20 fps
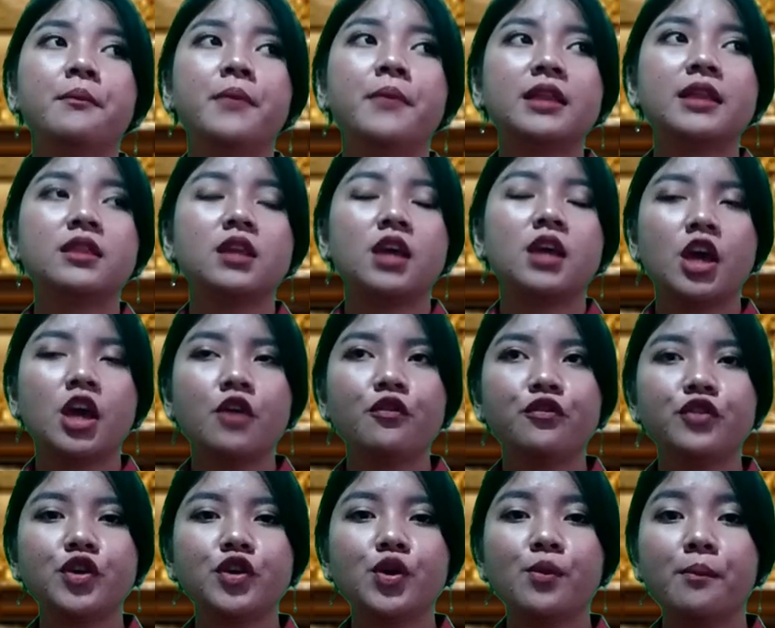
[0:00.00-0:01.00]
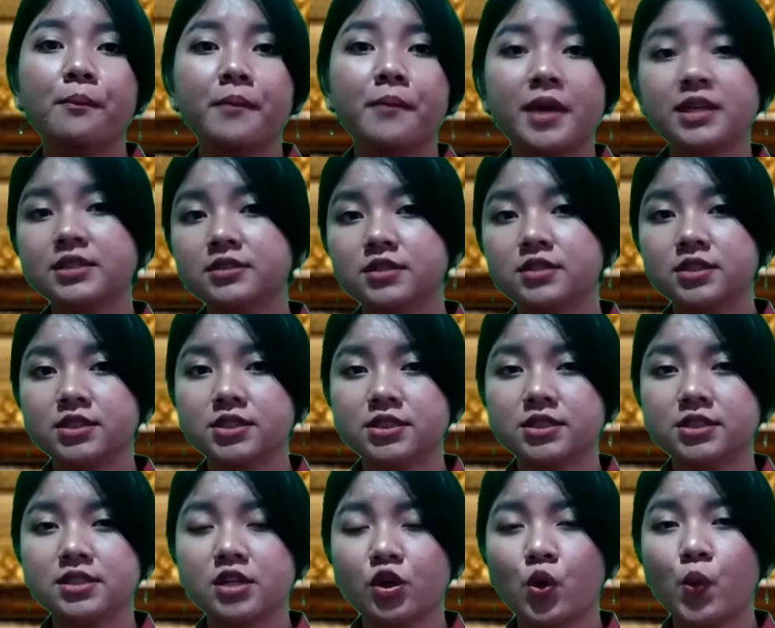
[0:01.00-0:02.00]
But if you mix
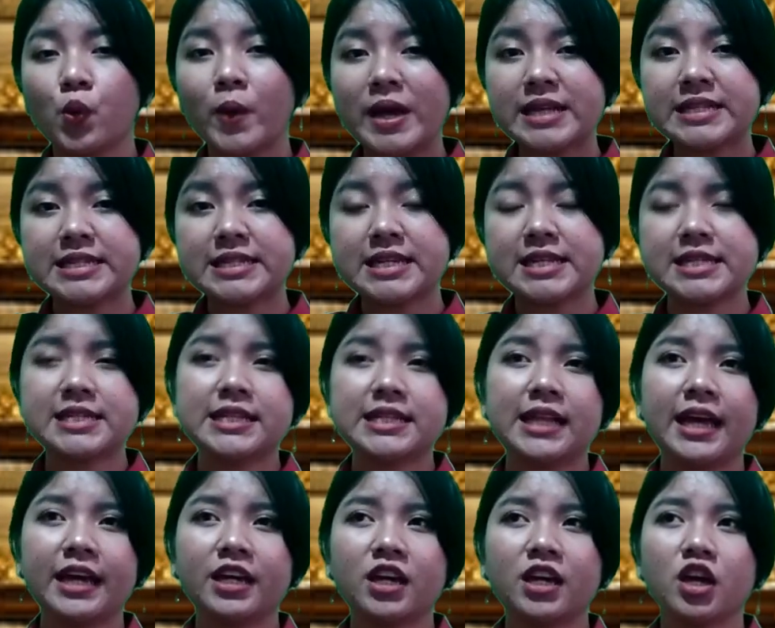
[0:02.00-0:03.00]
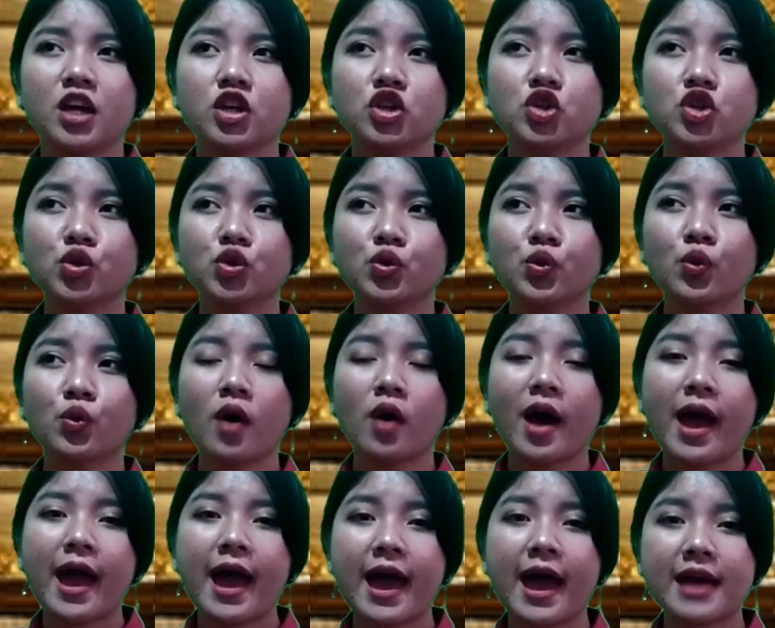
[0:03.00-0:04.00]
the questions, like you
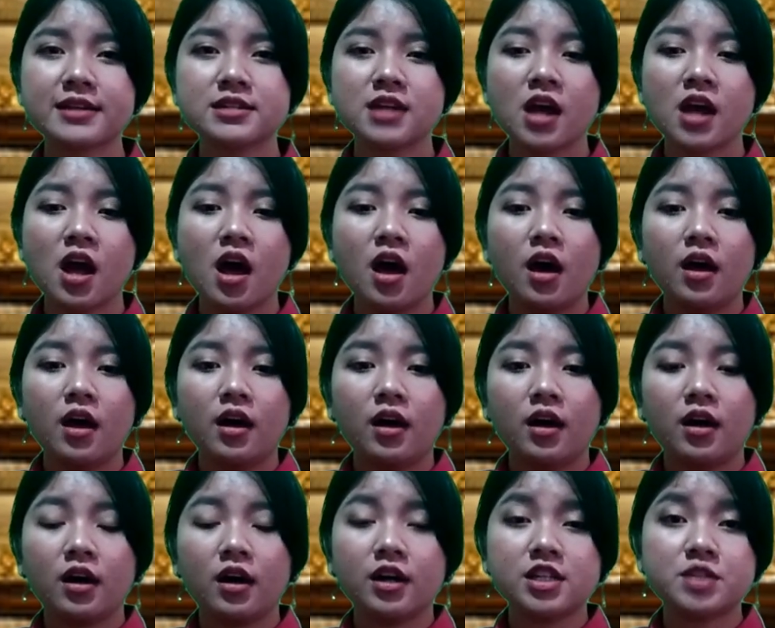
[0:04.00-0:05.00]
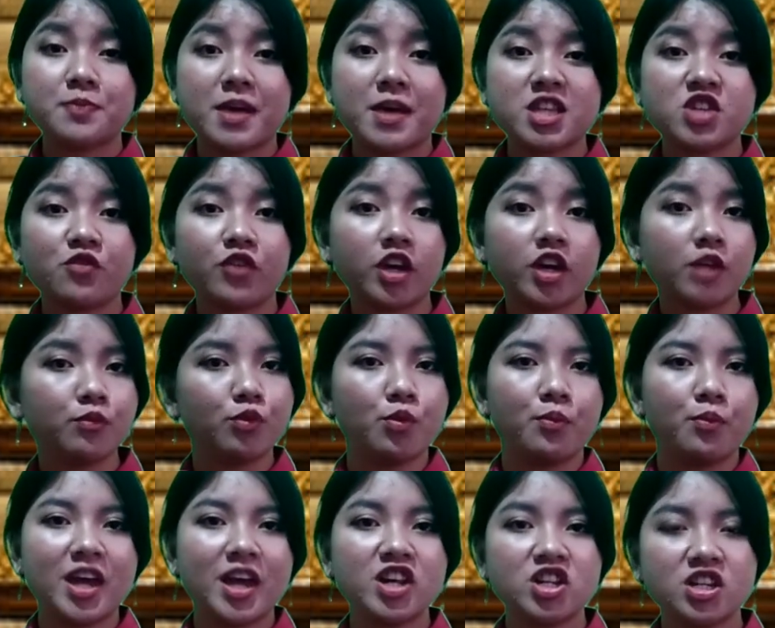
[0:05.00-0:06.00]
add specific
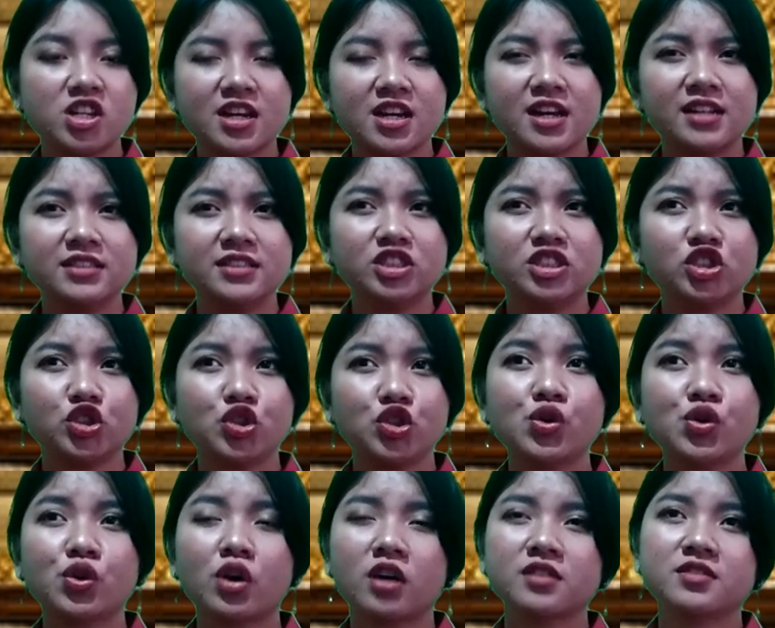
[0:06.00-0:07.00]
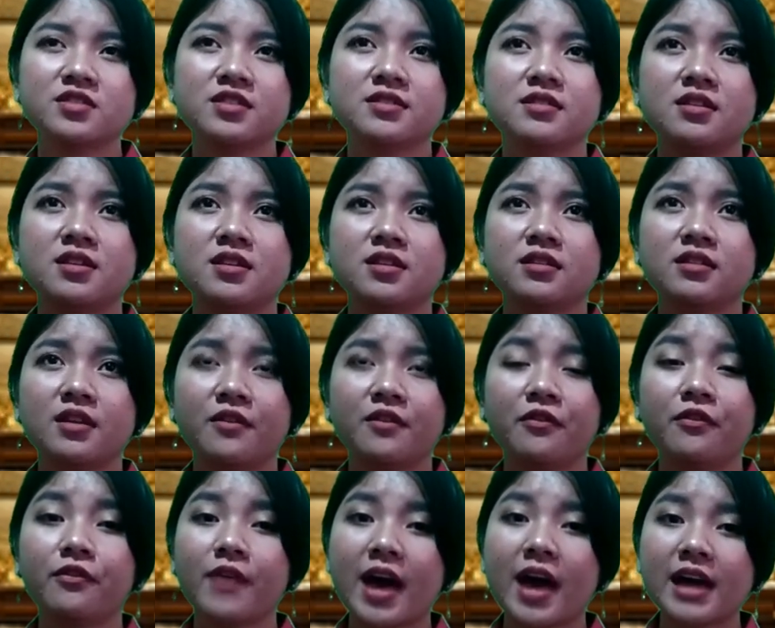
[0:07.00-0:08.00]
information, you consider the
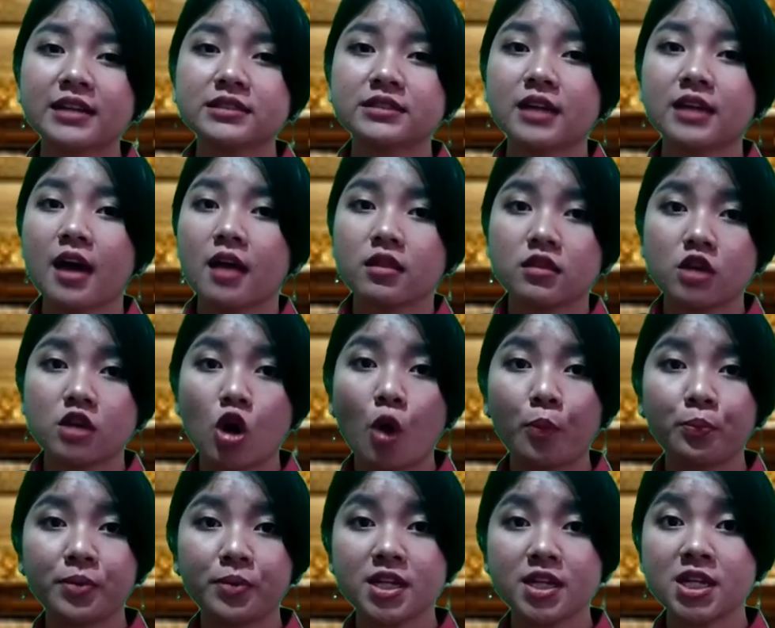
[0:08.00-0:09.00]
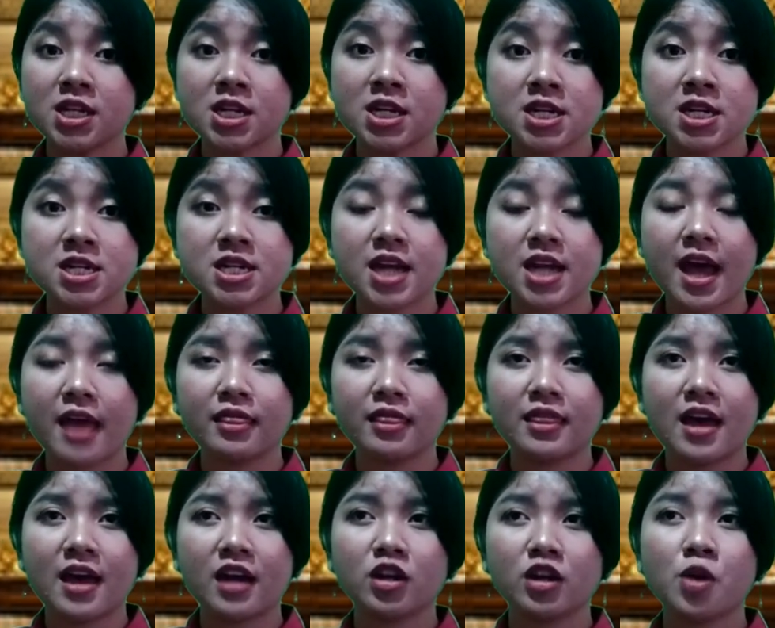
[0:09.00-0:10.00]
fact and the opinion, and
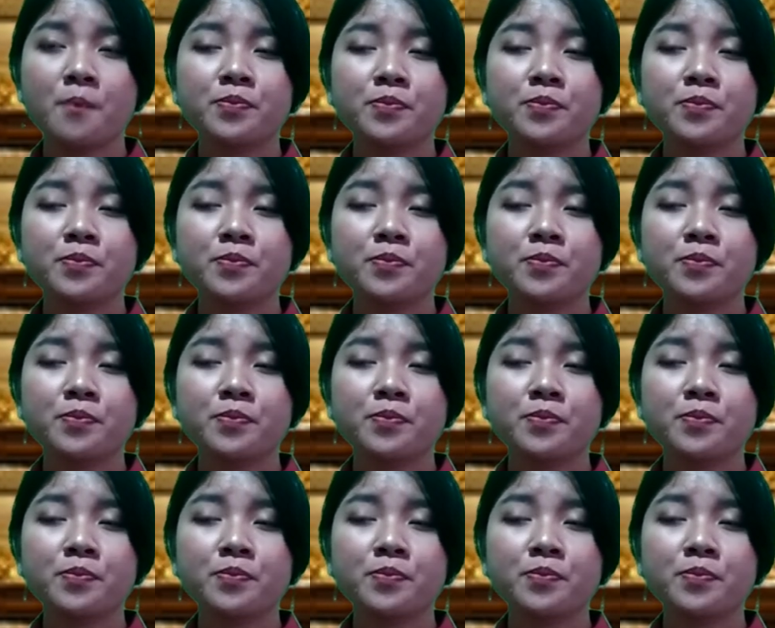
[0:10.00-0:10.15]
then